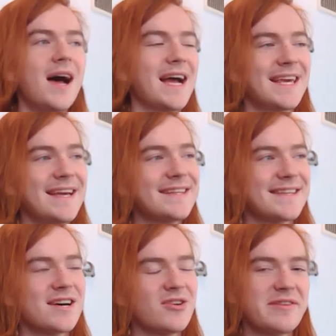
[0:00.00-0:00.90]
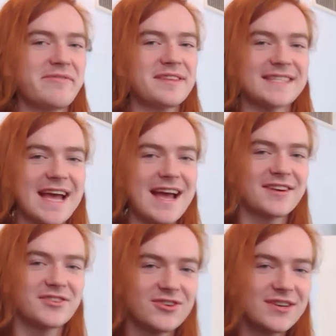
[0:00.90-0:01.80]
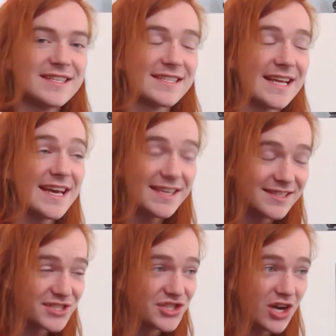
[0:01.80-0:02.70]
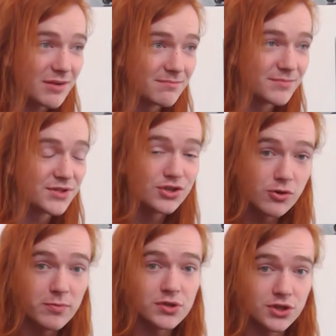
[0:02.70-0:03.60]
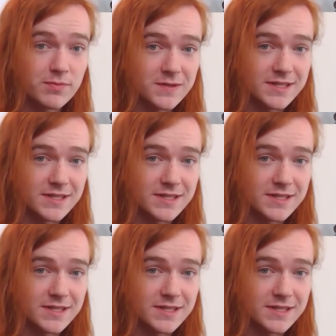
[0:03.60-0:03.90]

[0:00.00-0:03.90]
I can't tell if this actor is taking this job super, super